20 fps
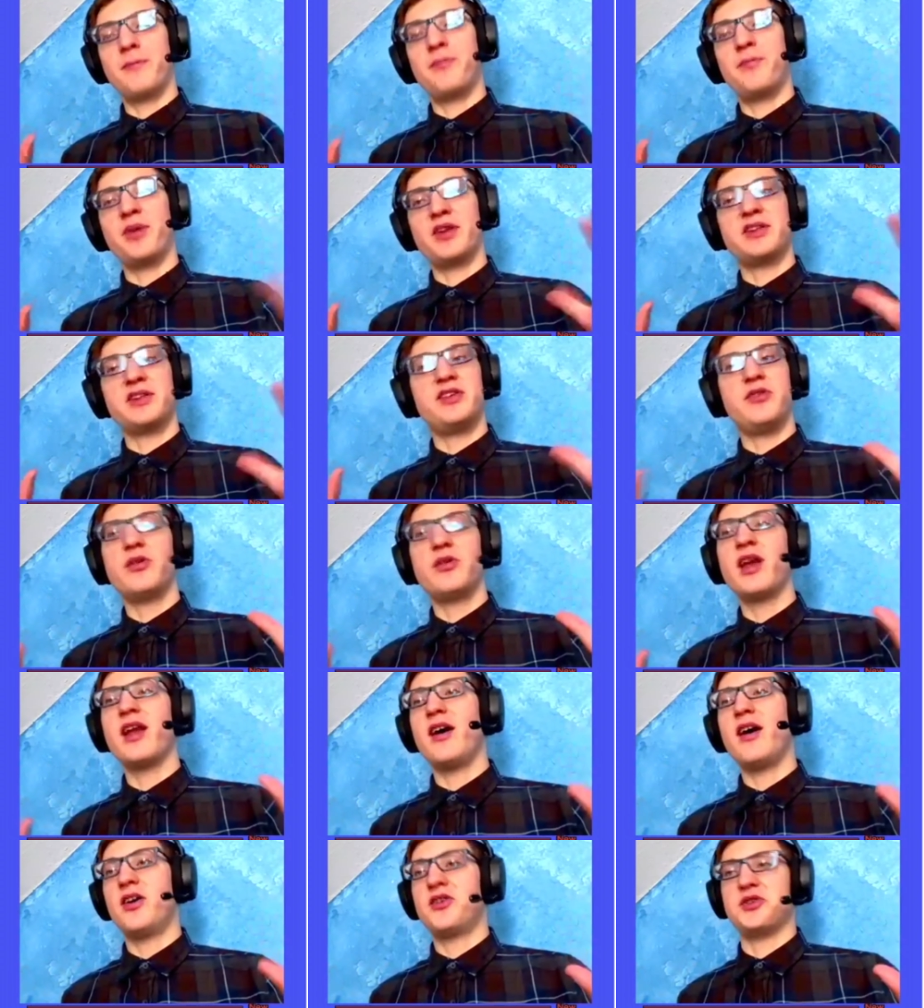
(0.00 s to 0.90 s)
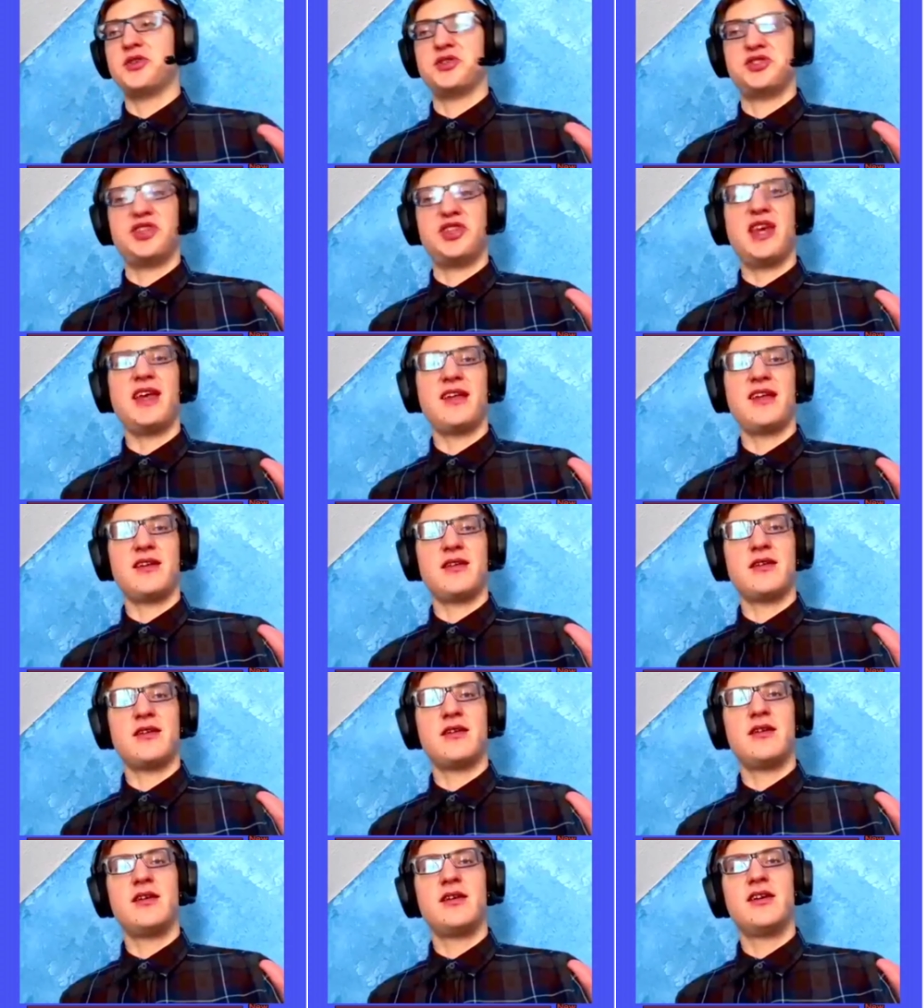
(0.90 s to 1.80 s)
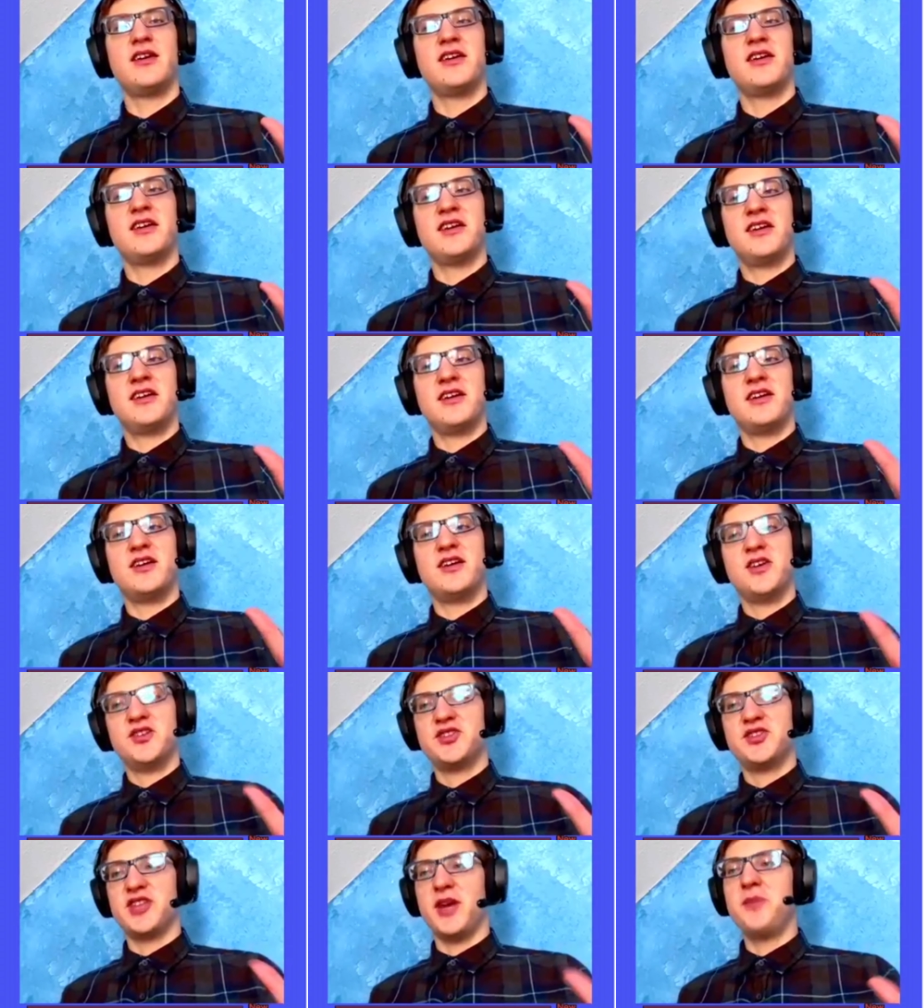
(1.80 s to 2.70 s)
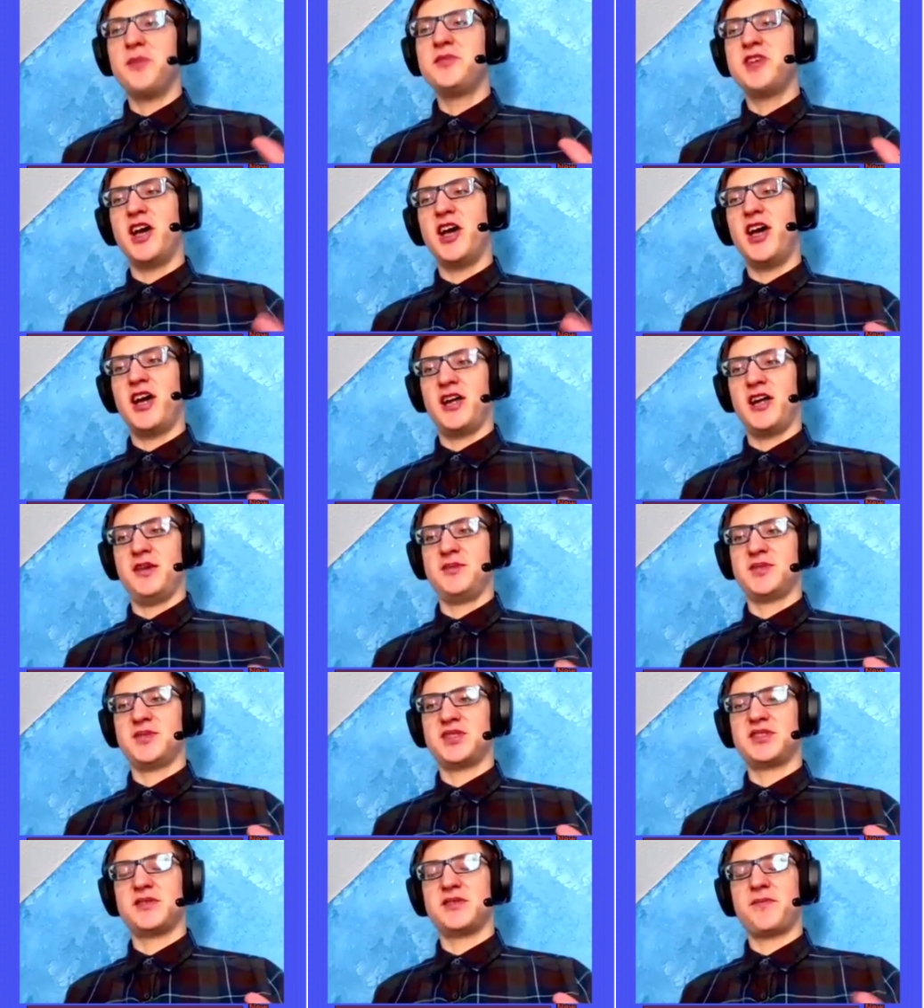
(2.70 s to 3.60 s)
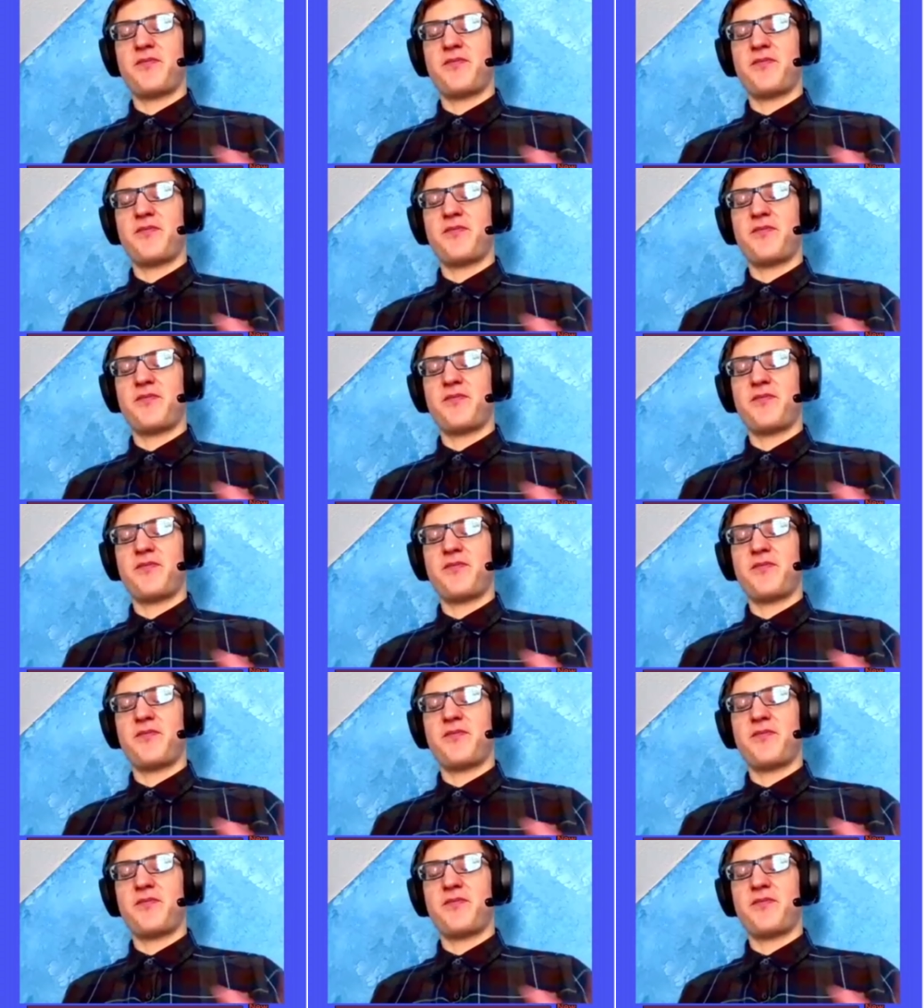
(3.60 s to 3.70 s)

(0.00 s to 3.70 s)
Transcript: but you gotta understand. Sometimes